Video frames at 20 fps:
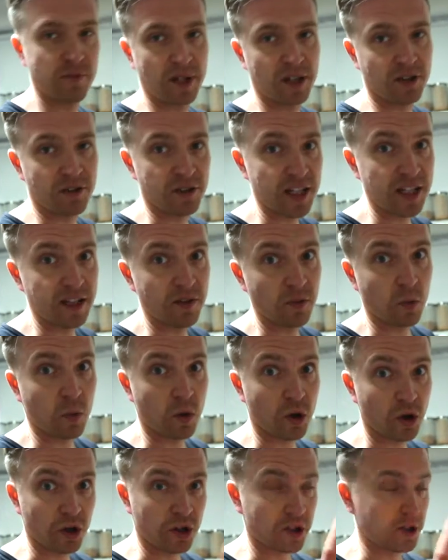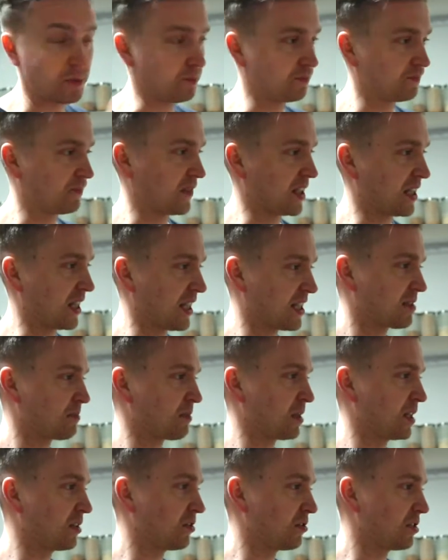my creative work, it gets
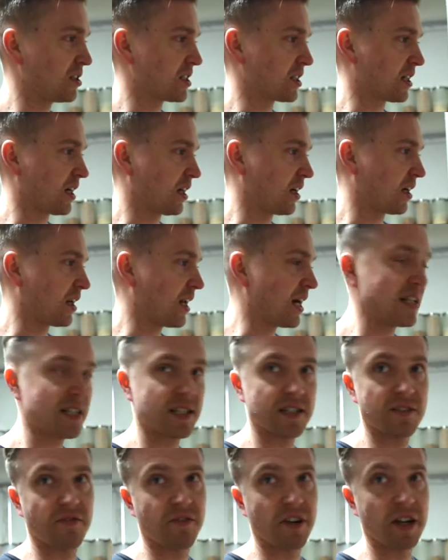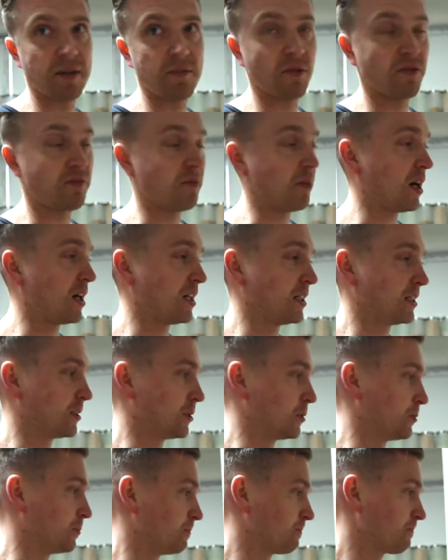me into this kind of nice frame of mind
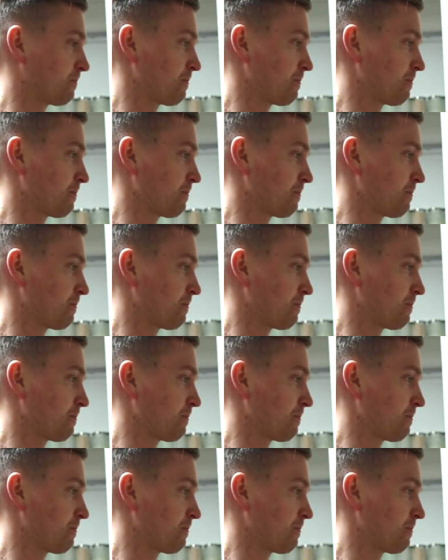to